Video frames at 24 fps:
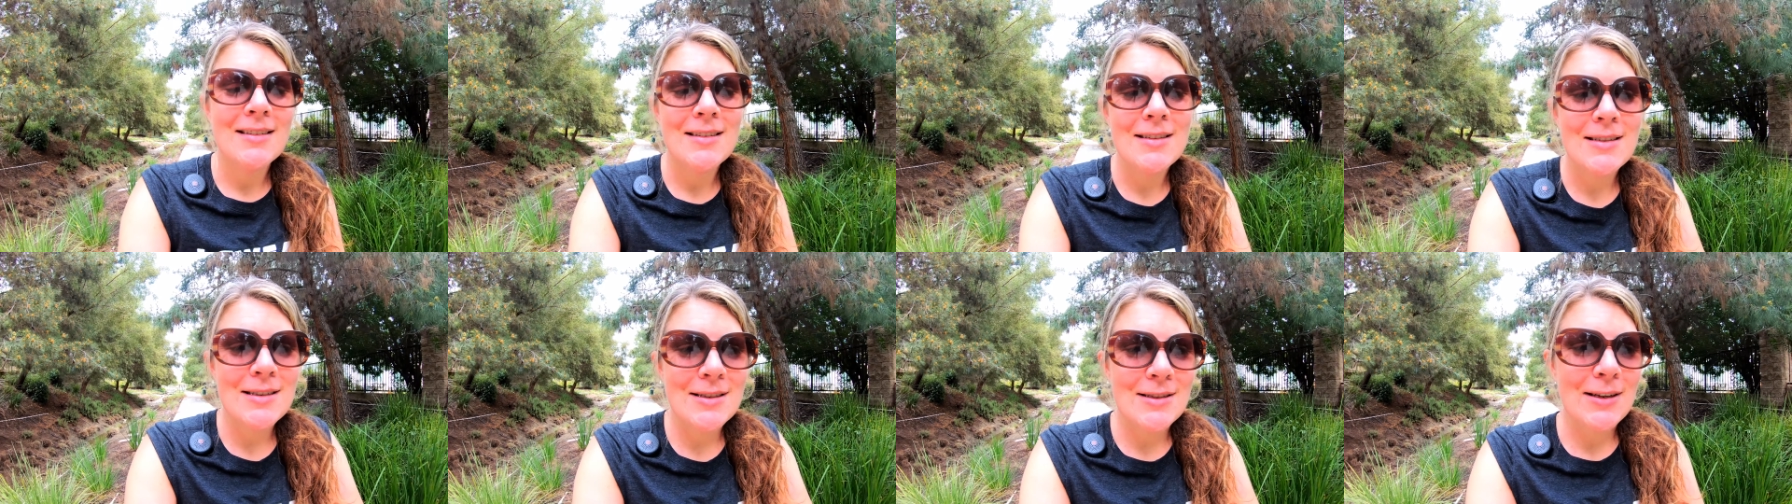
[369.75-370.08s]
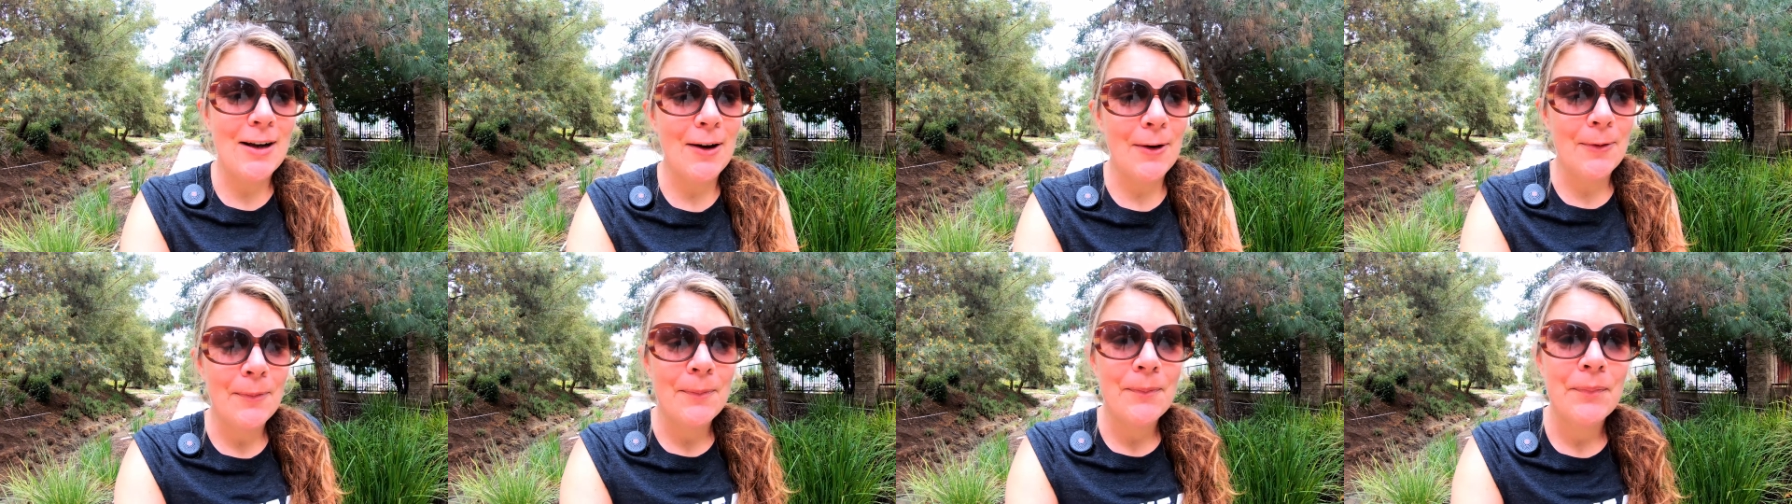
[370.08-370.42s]

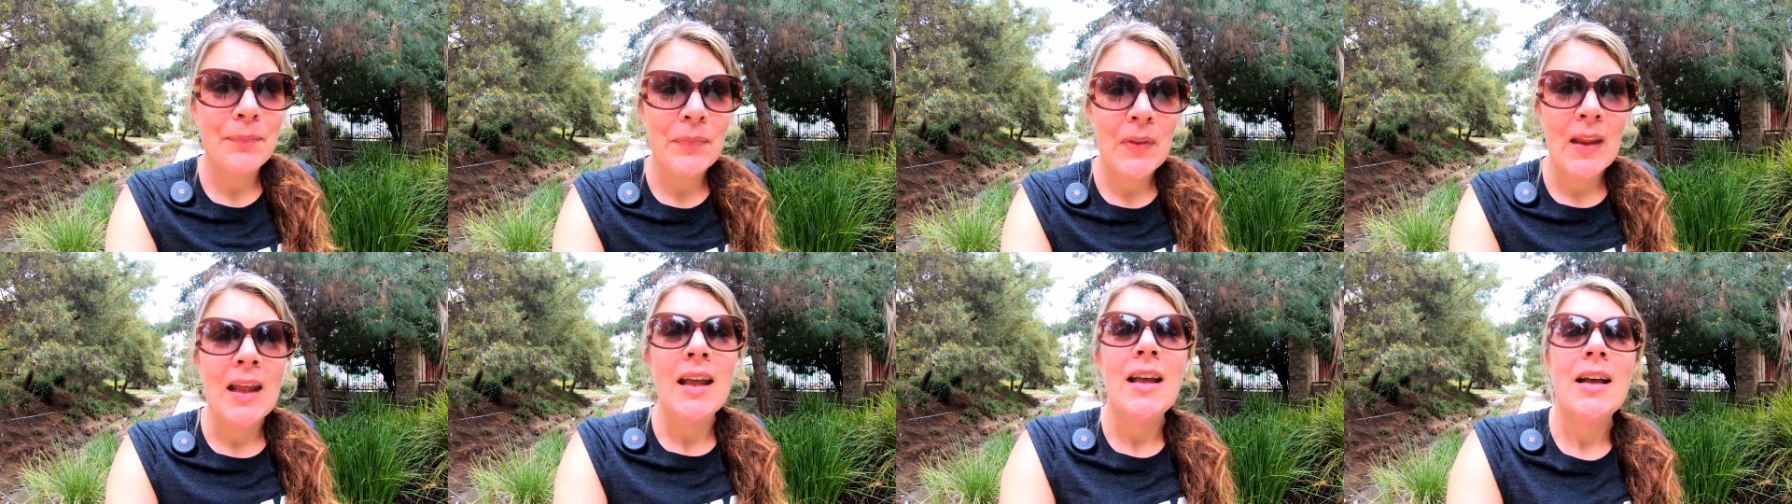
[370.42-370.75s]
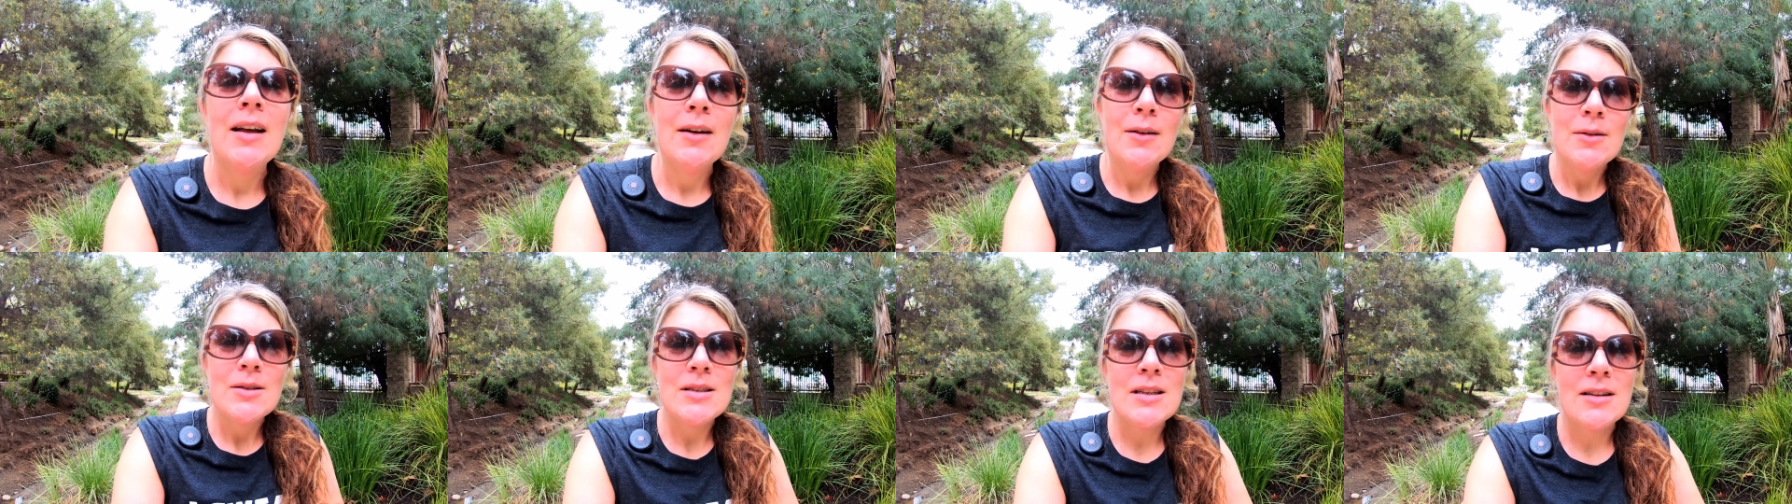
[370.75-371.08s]
So
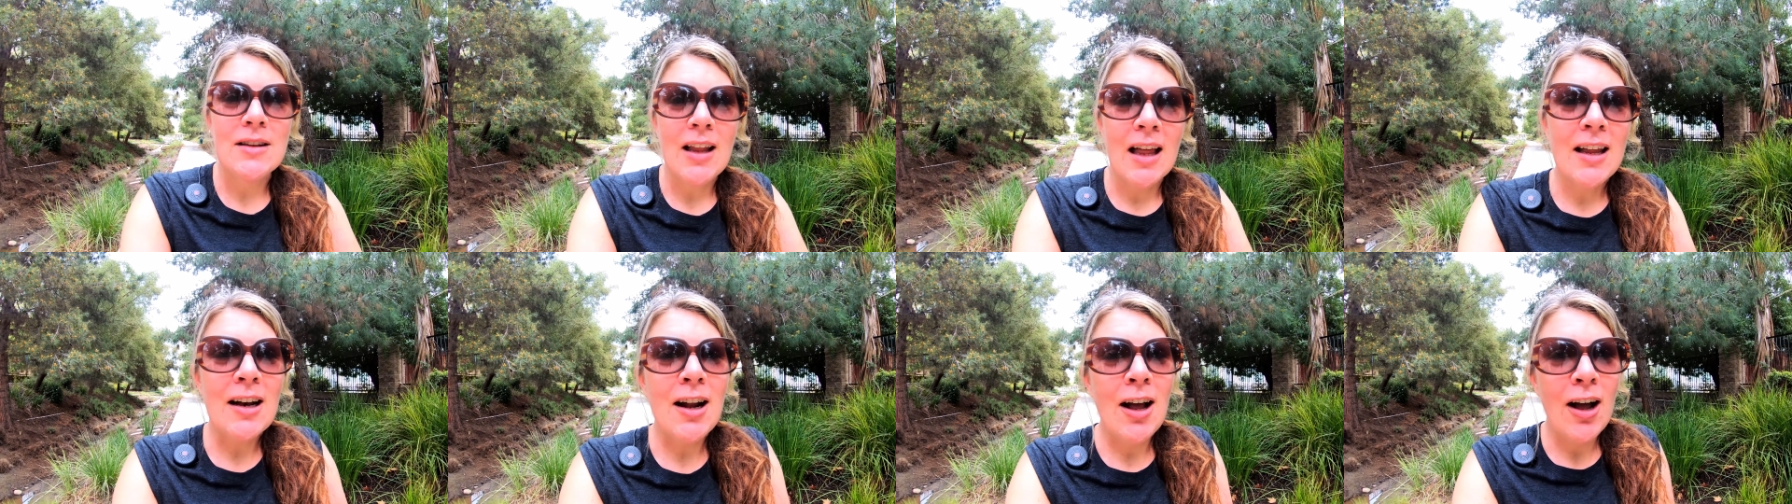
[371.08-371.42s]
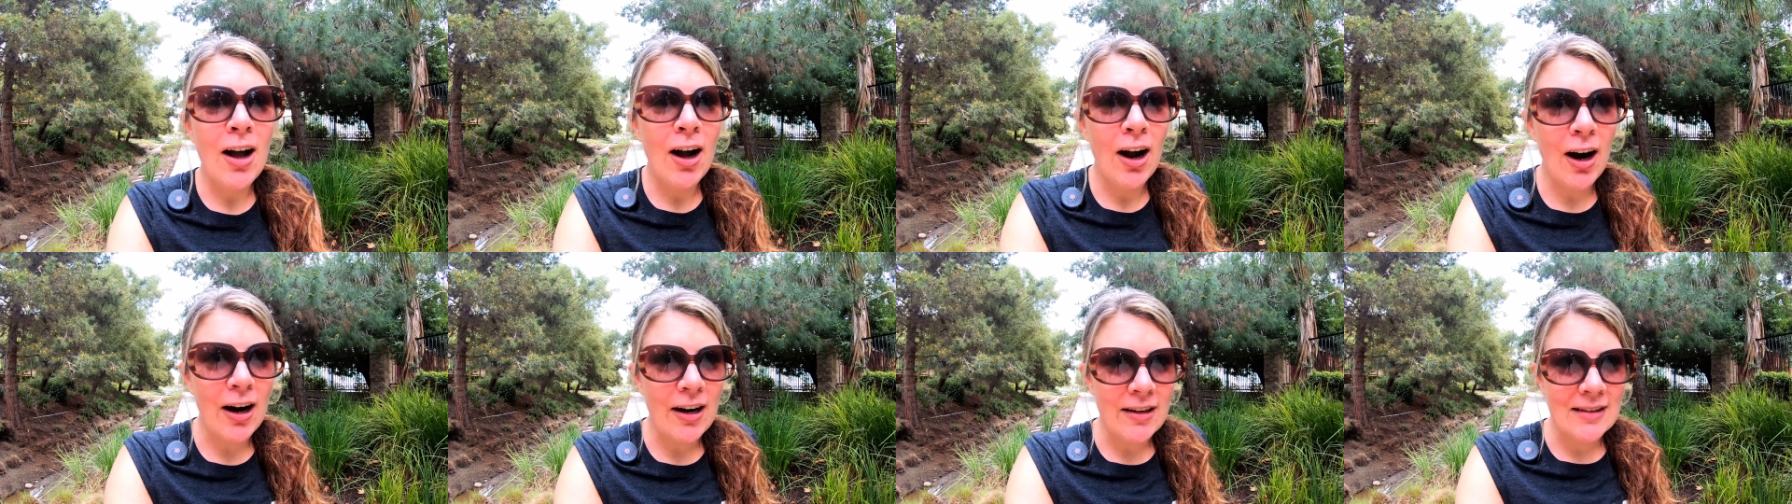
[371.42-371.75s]
it's a lot of
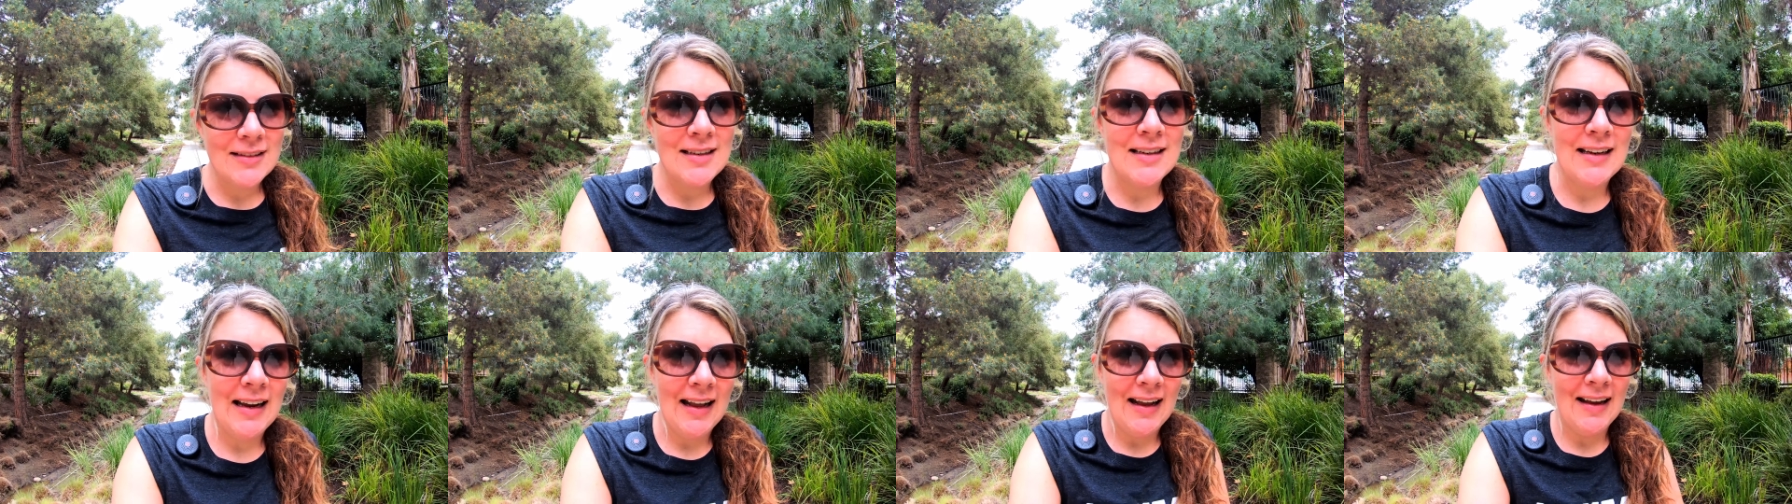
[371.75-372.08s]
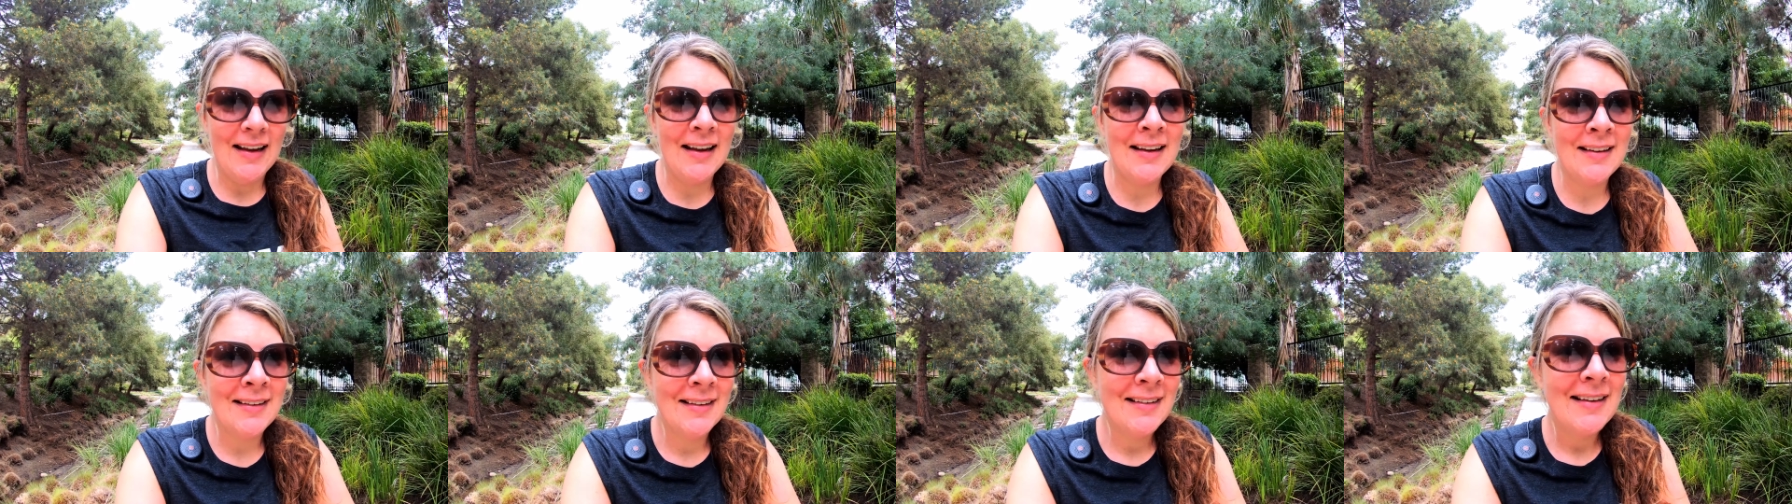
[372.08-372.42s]
heart
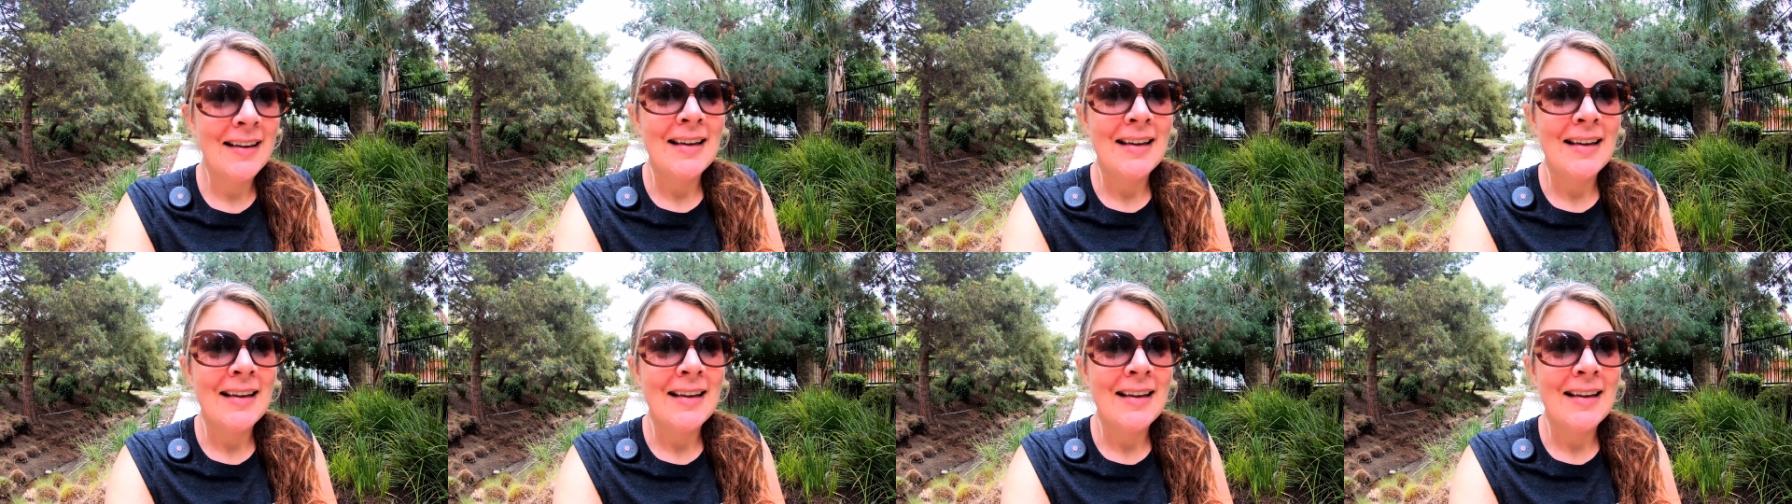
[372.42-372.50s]
today